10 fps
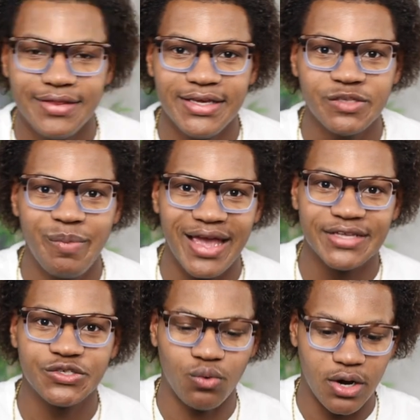These
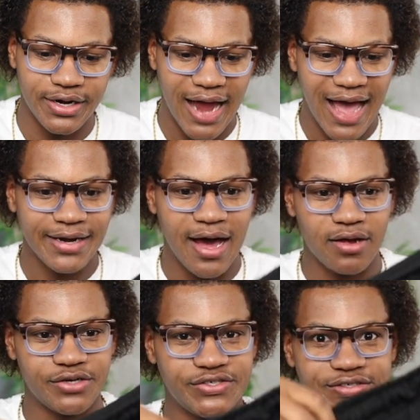pants were
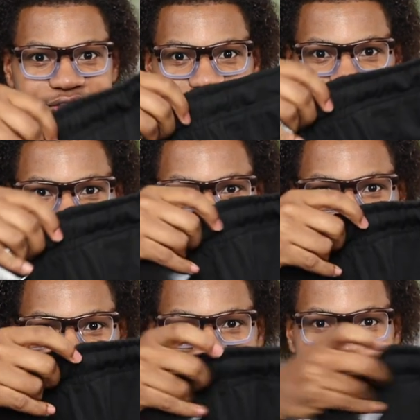
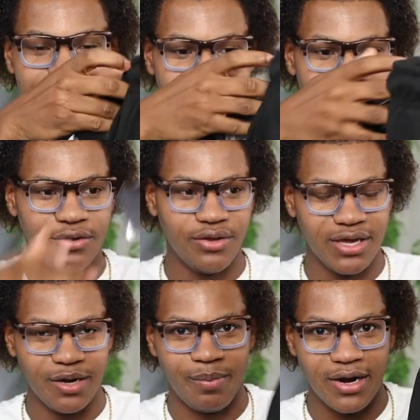$9.63, so you
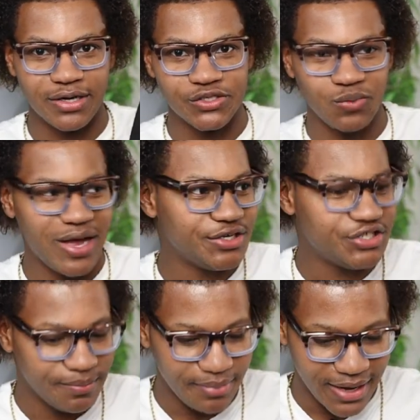get a pair of sweat
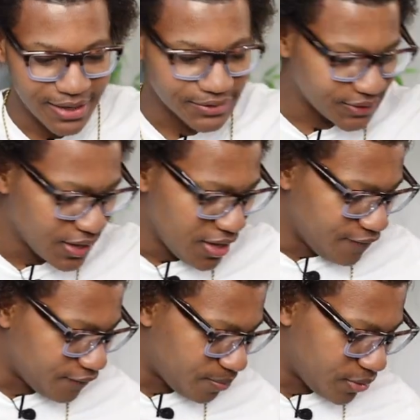gym pants
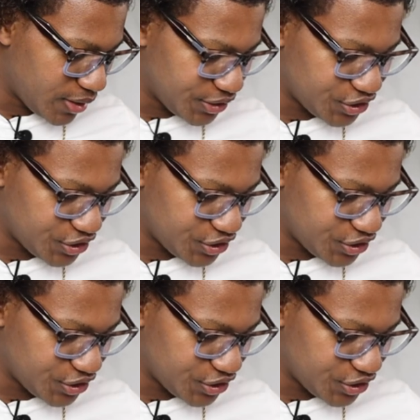for pretty